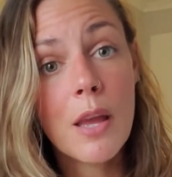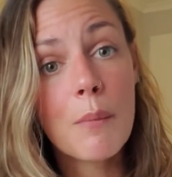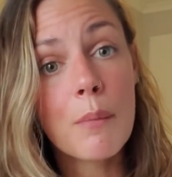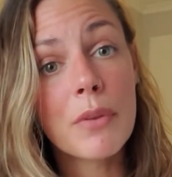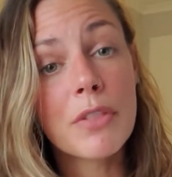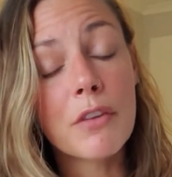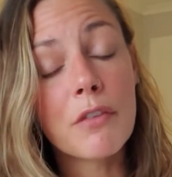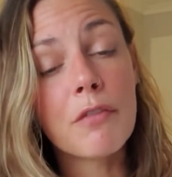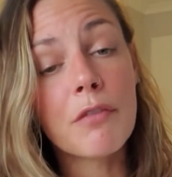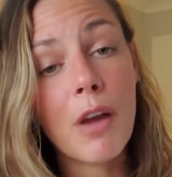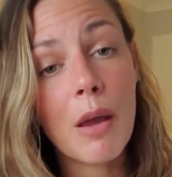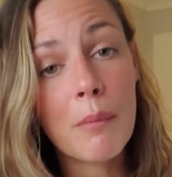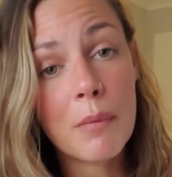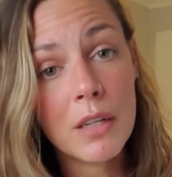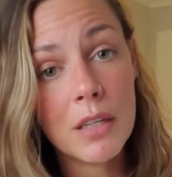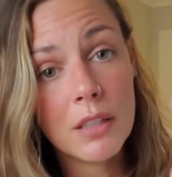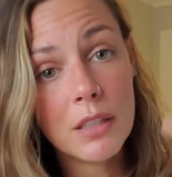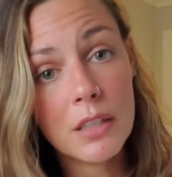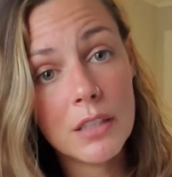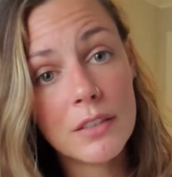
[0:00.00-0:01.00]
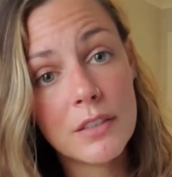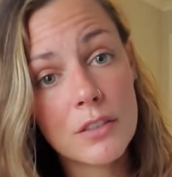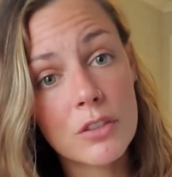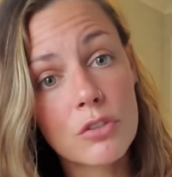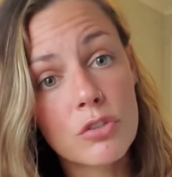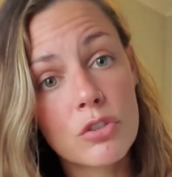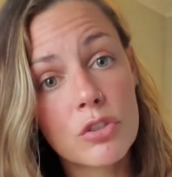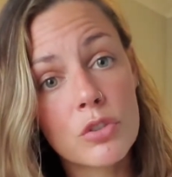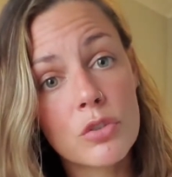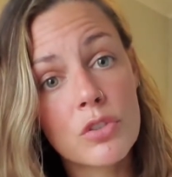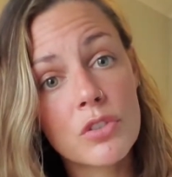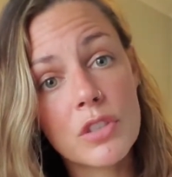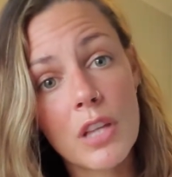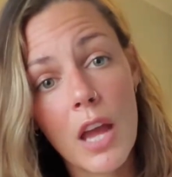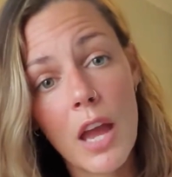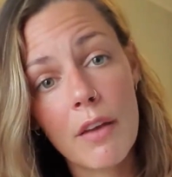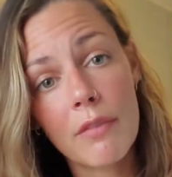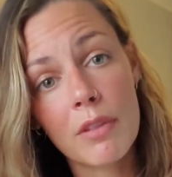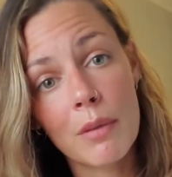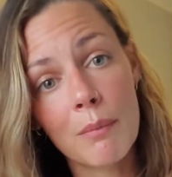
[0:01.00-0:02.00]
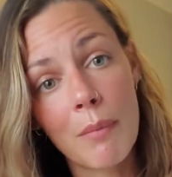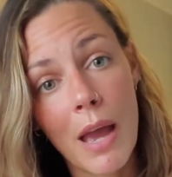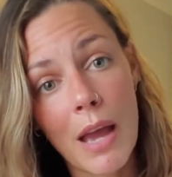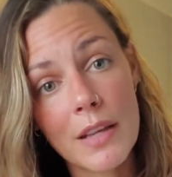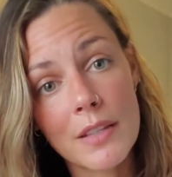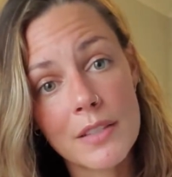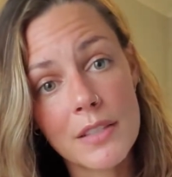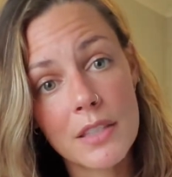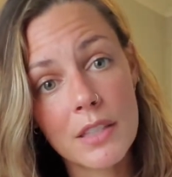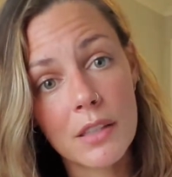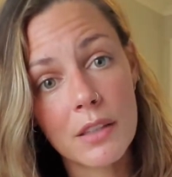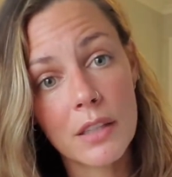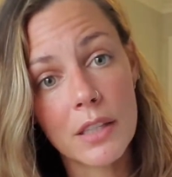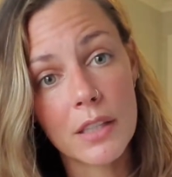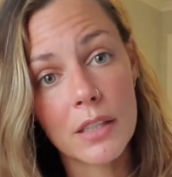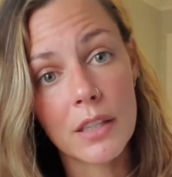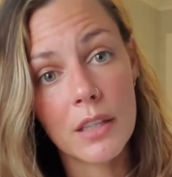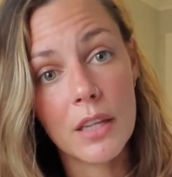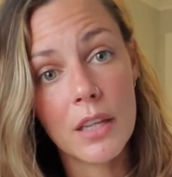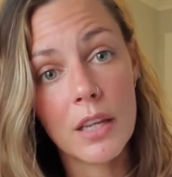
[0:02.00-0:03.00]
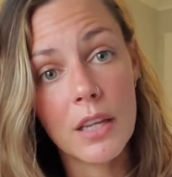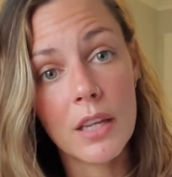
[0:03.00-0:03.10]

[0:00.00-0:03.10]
but the feminine needs to choose to have the masculine